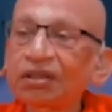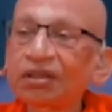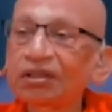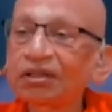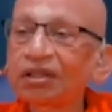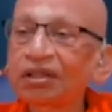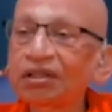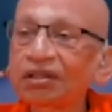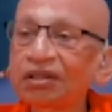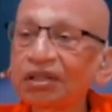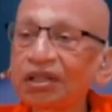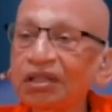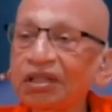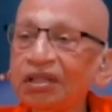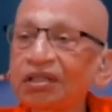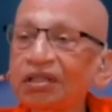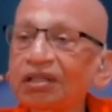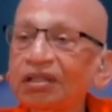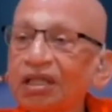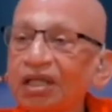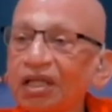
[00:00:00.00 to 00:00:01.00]

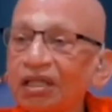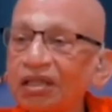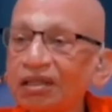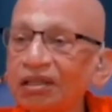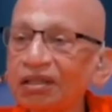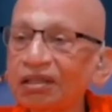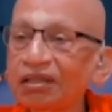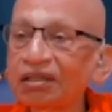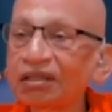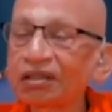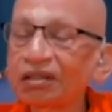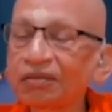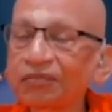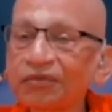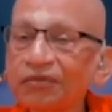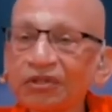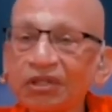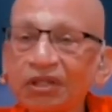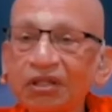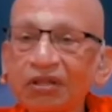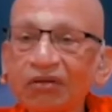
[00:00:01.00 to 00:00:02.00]
Yajnena, dhanena,
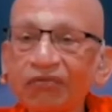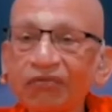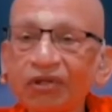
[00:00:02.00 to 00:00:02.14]
tapasa.